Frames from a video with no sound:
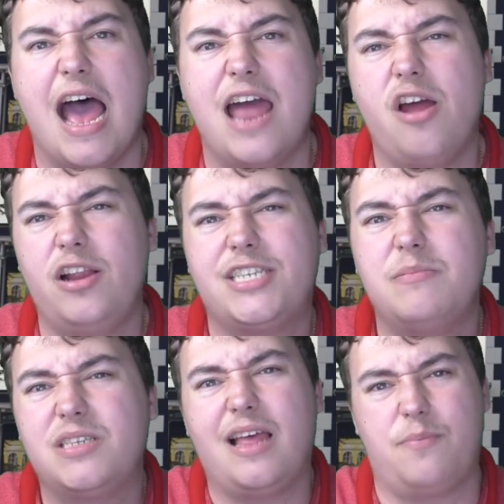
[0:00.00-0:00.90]
Not in
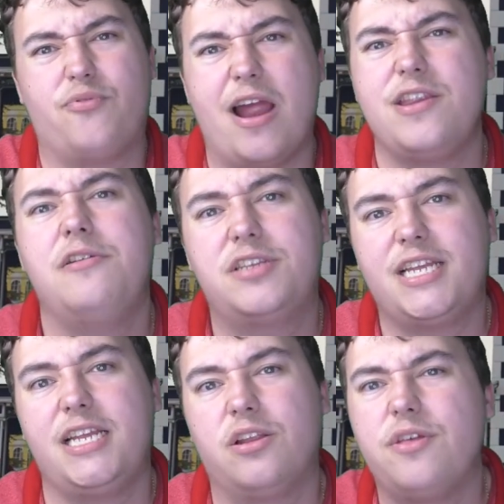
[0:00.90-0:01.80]
terms of like brand new
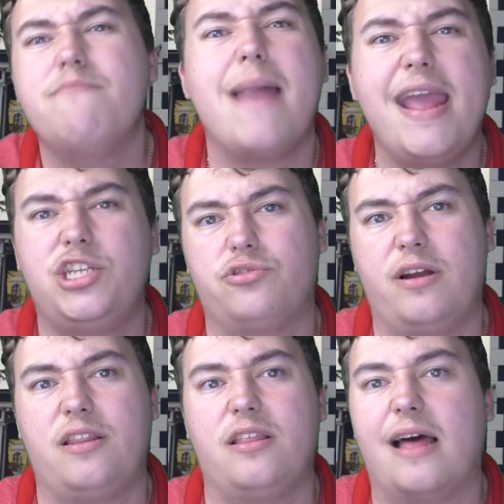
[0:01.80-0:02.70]
scenes, nothing
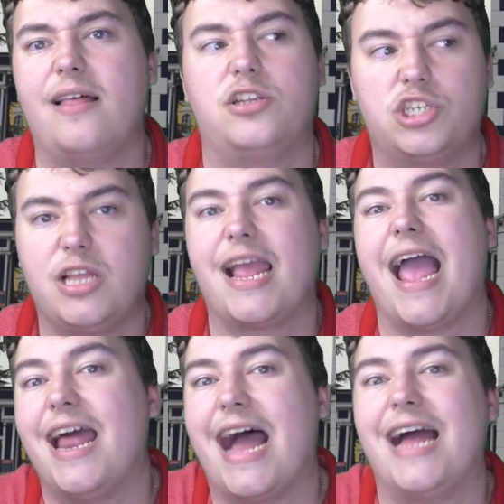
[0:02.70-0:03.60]
major or anything like that, just like
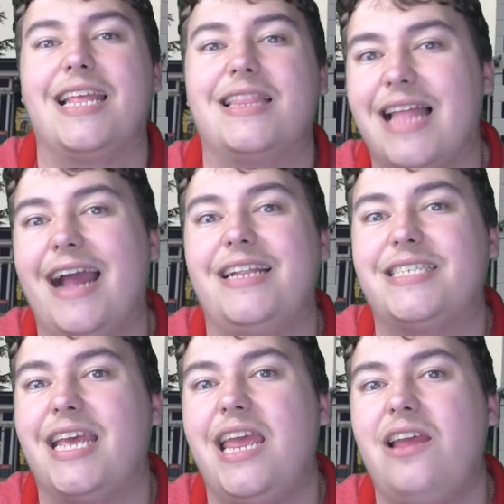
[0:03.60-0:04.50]
added
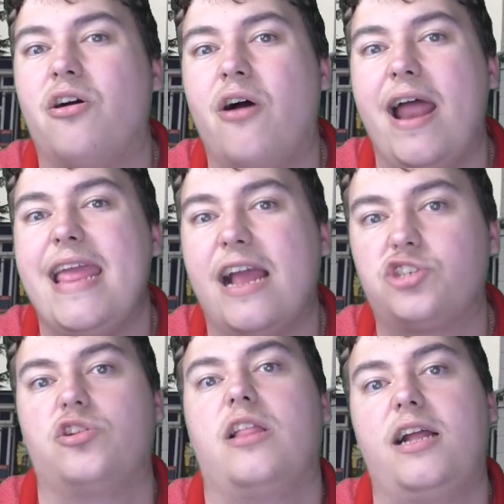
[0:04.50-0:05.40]
lighting or any
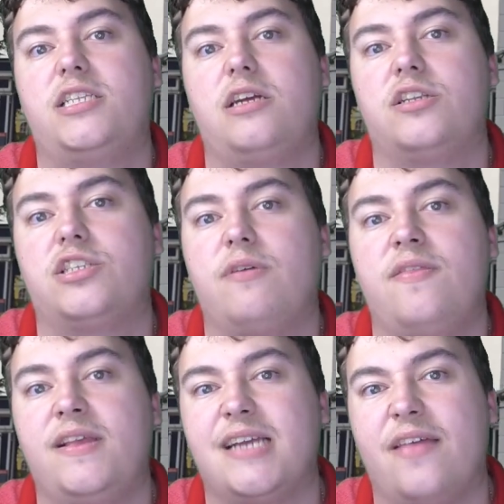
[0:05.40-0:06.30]
extra lighting onto it
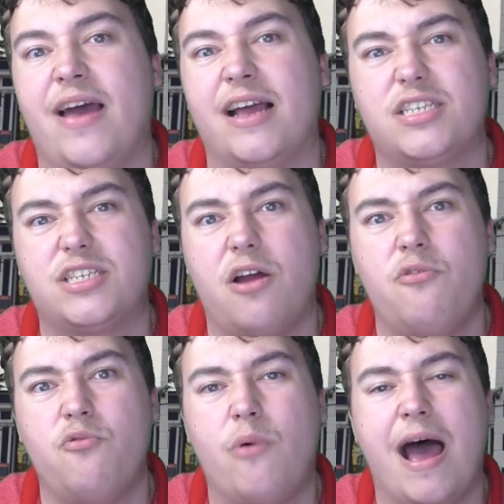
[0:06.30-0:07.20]
and things like that.
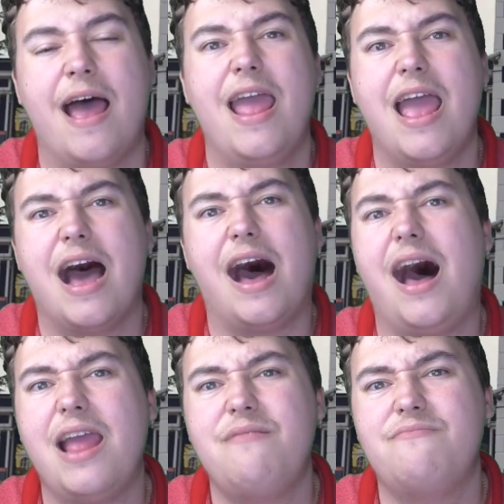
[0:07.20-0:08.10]
So
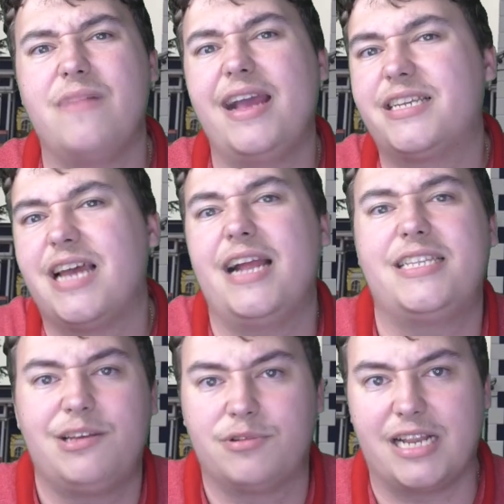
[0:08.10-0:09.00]
I'm
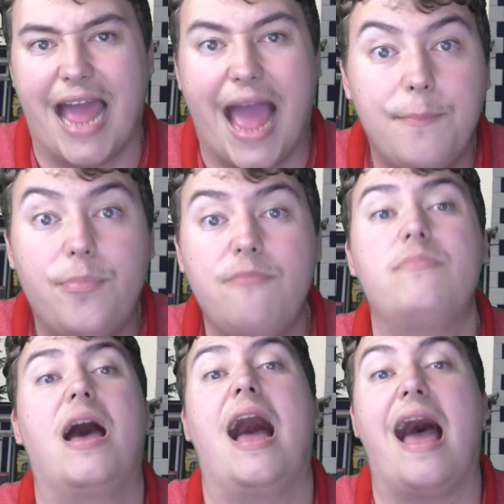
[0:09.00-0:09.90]
excited to see what's going to happen.
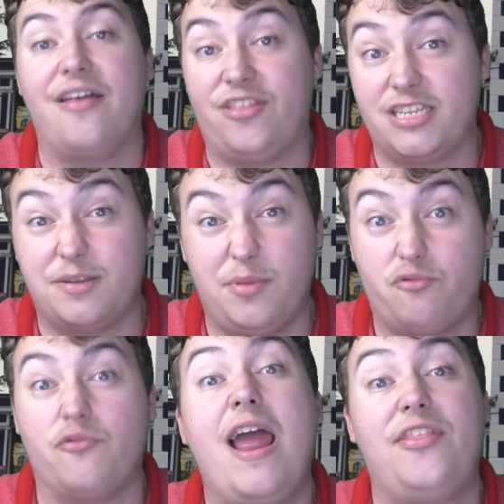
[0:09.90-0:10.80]
I think it's going to be
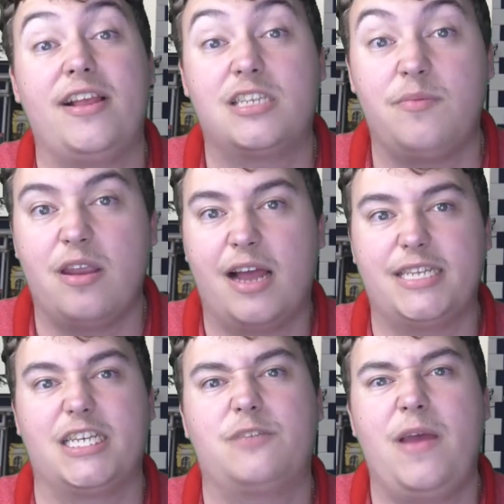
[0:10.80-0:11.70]
great. I think it's going to be a
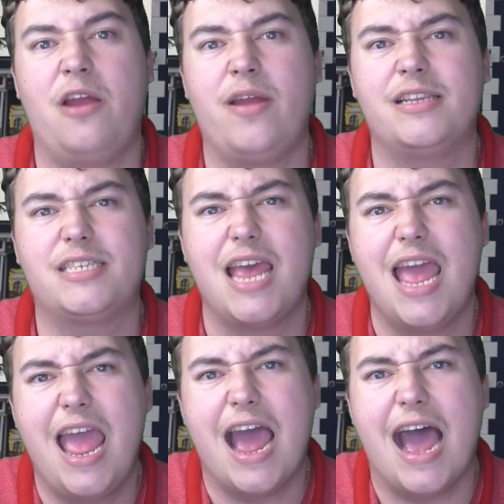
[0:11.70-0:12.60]
nice experience.
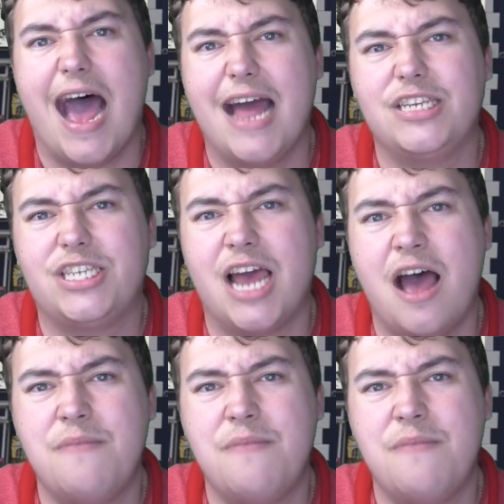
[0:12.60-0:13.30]
And